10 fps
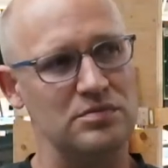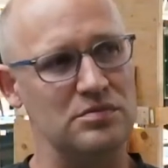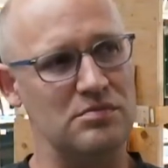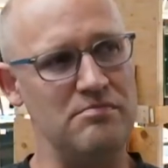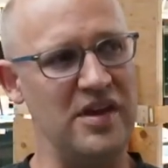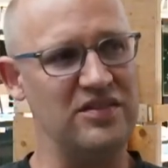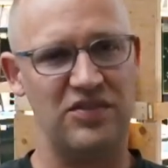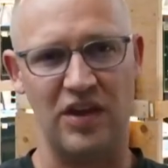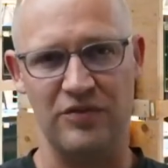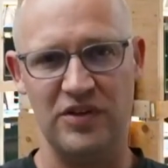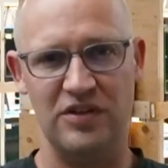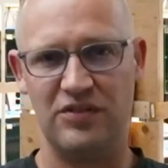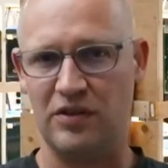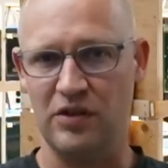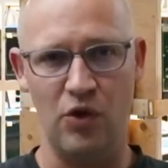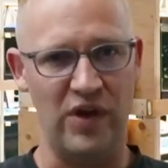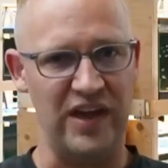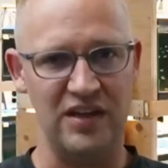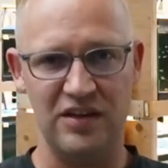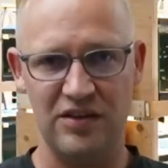mid-70s to low
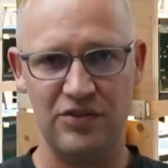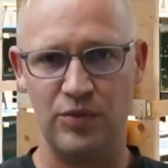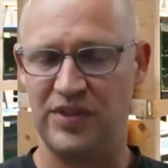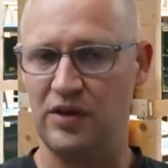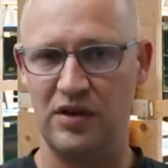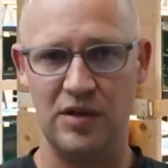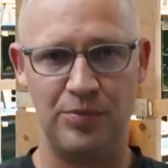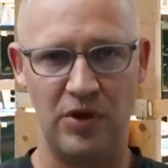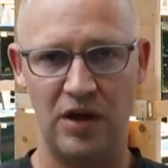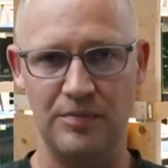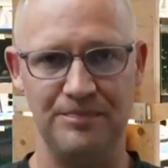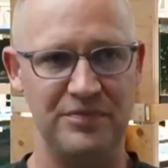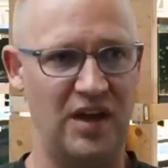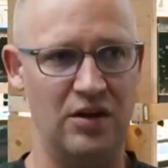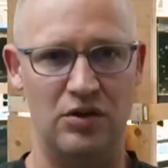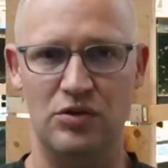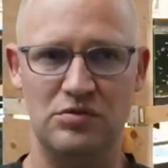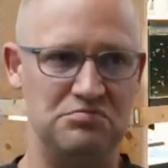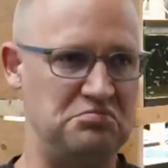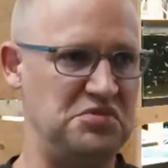80s without any problem. I don't know,
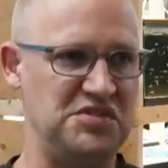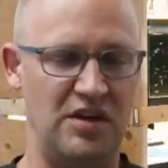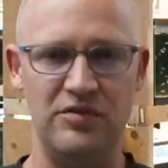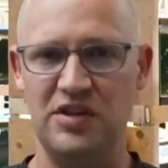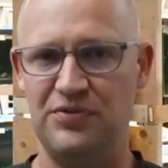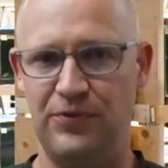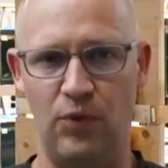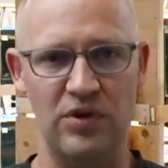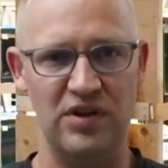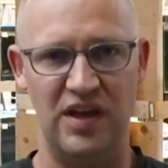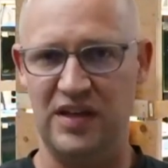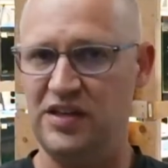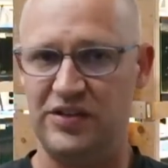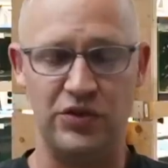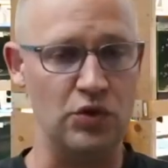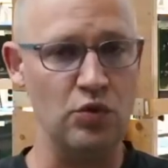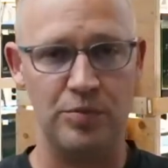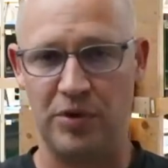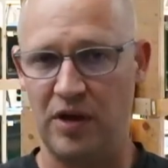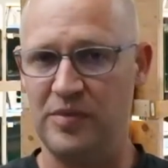74 to 82 would
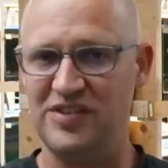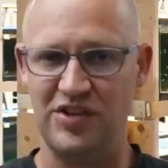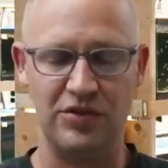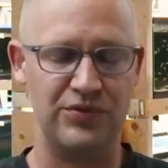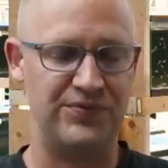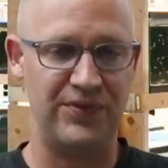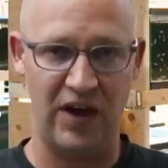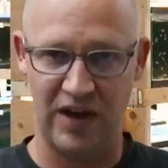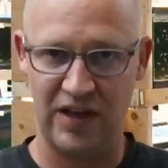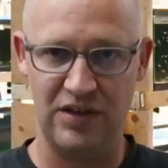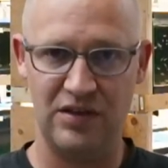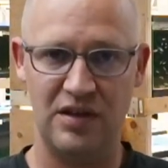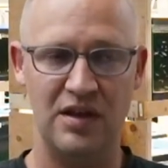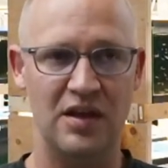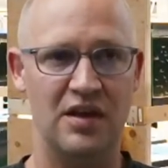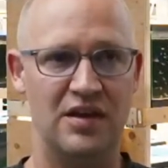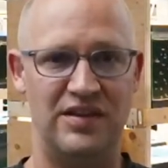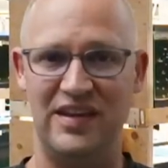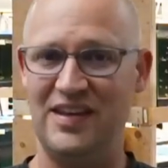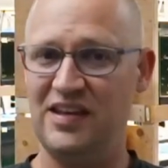probably be just fine.
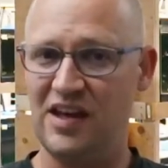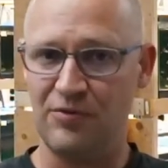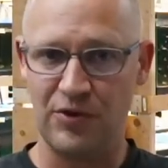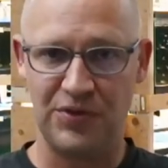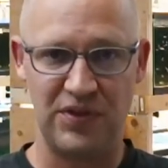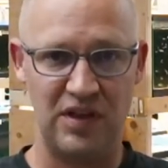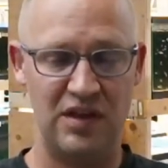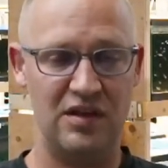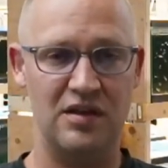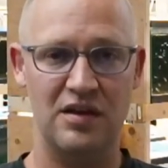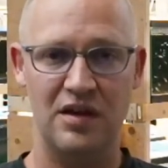They eat everything.